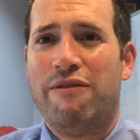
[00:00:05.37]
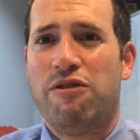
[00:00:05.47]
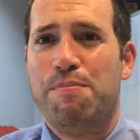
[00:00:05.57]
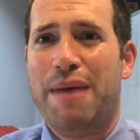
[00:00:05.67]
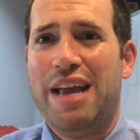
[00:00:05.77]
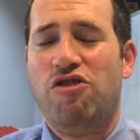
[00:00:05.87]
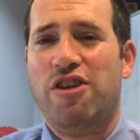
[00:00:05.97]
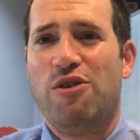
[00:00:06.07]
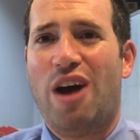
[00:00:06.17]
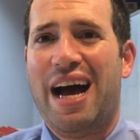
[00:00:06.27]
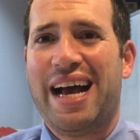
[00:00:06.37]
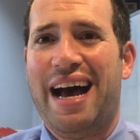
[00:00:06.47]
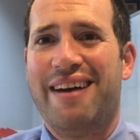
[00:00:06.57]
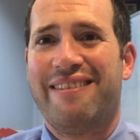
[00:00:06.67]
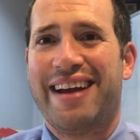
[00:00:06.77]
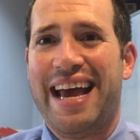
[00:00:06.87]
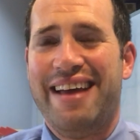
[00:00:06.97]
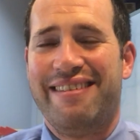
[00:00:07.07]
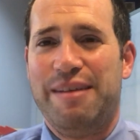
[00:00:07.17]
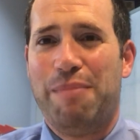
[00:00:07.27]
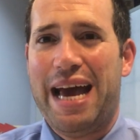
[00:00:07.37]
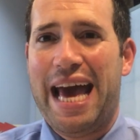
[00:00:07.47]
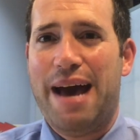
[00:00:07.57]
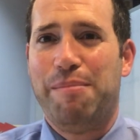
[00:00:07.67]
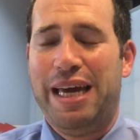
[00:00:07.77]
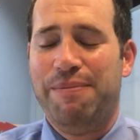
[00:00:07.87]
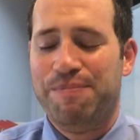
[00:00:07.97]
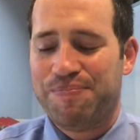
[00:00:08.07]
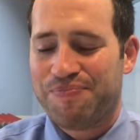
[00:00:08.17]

from Beit Shira congregation in Miami.